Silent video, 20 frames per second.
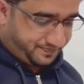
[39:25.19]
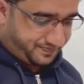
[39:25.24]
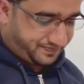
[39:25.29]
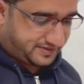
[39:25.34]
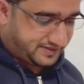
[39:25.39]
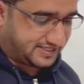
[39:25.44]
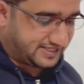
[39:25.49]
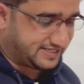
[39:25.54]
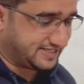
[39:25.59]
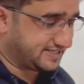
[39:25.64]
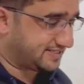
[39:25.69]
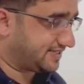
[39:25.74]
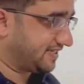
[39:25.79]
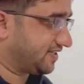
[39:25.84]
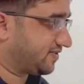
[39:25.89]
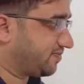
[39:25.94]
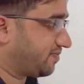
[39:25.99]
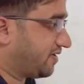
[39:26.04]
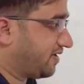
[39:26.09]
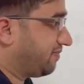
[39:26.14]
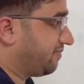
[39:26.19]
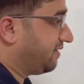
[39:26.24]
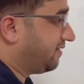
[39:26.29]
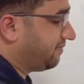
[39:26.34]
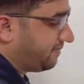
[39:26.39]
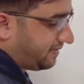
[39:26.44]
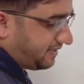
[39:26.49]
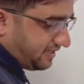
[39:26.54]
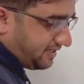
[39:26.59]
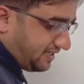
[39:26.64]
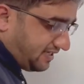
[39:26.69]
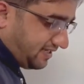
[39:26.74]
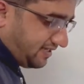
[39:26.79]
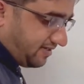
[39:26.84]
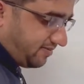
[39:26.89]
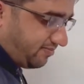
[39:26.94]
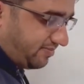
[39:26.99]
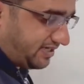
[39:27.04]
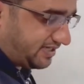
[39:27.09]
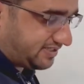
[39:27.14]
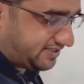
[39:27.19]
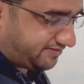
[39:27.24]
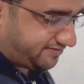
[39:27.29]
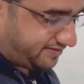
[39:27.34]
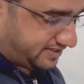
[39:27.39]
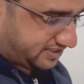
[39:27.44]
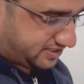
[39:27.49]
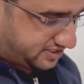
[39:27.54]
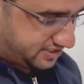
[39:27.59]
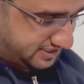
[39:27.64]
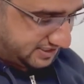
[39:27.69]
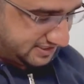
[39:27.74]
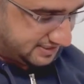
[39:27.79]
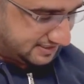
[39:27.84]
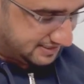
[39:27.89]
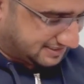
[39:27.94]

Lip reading: the distance problem, but the function is